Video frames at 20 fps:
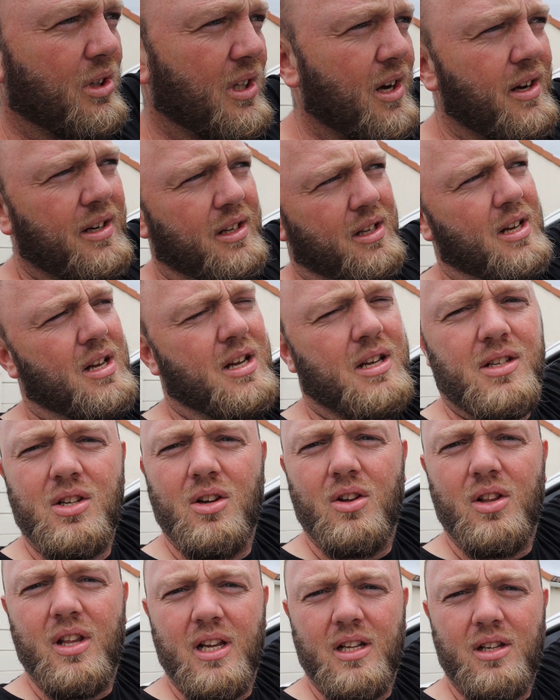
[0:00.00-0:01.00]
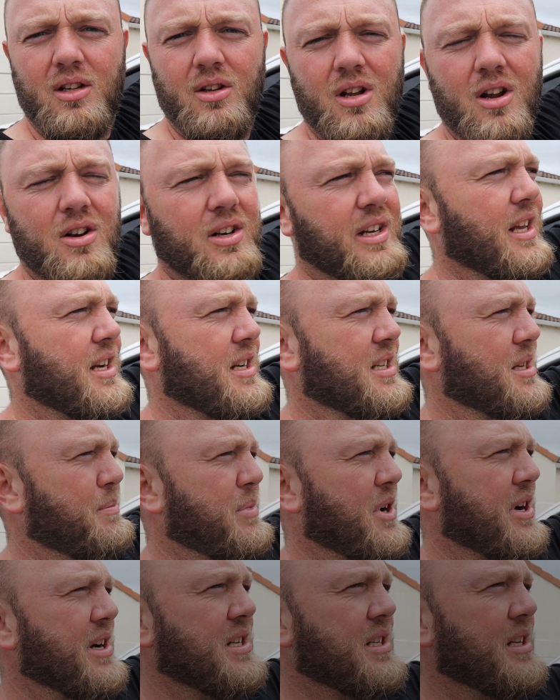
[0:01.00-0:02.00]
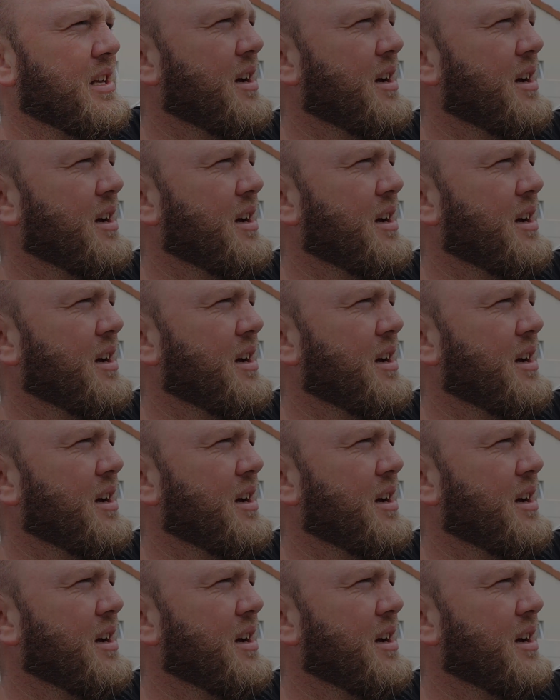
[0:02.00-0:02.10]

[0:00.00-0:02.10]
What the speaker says: tight so that you don't get a surprise